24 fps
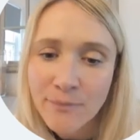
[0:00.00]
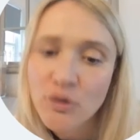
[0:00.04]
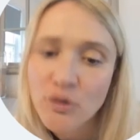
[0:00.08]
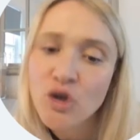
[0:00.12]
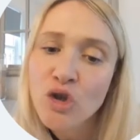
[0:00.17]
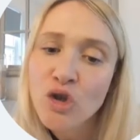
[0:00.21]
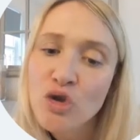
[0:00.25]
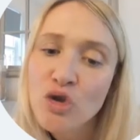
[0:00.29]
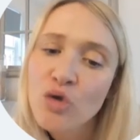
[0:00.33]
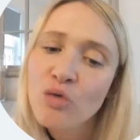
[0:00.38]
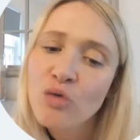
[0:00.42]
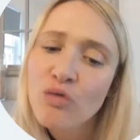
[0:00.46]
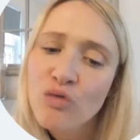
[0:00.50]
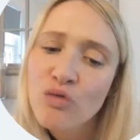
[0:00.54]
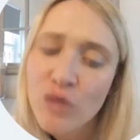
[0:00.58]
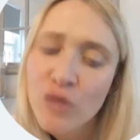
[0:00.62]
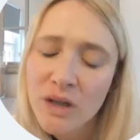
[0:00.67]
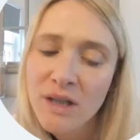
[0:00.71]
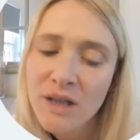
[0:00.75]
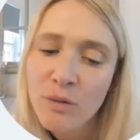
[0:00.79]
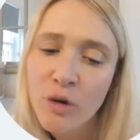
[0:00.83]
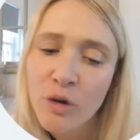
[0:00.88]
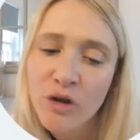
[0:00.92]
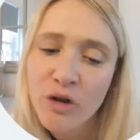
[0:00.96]
So you don't
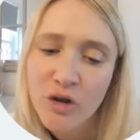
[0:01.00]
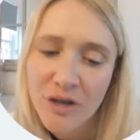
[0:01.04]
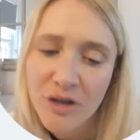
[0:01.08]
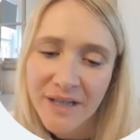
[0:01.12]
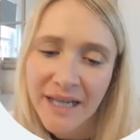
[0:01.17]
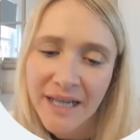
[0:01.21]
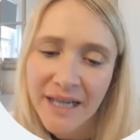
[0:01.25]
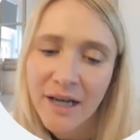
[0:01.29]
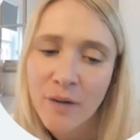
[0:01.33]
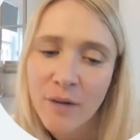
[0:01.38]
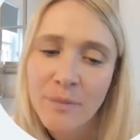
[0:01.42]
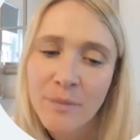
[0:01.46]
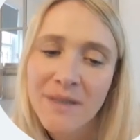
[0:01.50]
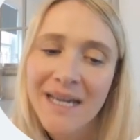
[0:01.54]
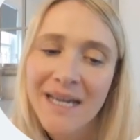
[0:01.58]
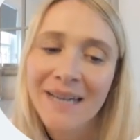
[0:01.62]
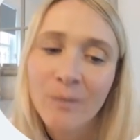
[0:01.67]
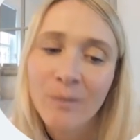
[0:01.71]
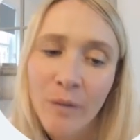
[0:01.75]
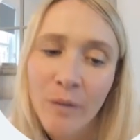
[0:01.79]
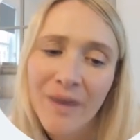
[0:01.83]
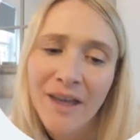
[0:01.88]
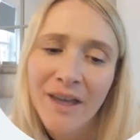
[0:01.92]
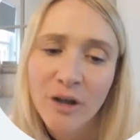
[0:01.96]
really want your setup time
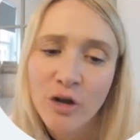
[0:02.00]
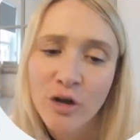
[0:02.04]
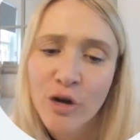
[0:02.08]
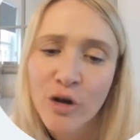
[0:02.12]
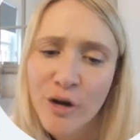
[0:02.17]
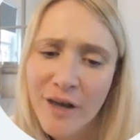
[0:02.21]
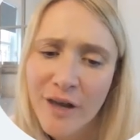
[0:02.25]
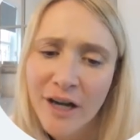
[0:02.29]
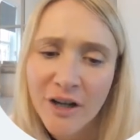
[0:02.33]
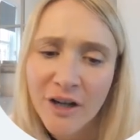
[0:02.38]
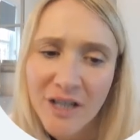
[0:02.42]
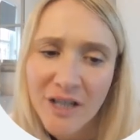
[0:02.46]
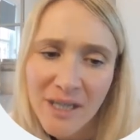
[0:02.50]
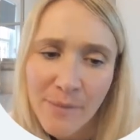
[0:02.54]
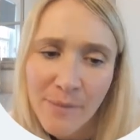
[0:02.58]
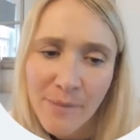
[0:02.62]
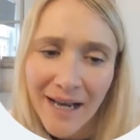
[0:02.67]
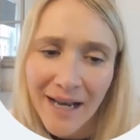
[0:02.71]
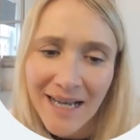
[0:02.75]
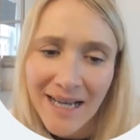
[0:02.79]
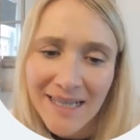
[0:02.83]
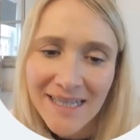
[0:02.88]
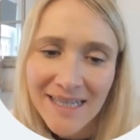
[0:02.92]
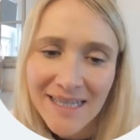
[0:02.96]
within your 30
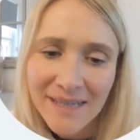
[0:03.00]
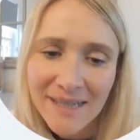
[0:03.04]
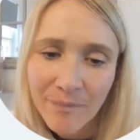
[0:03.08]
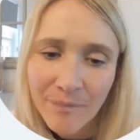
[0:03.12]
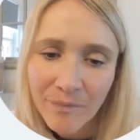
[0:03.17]
minutes.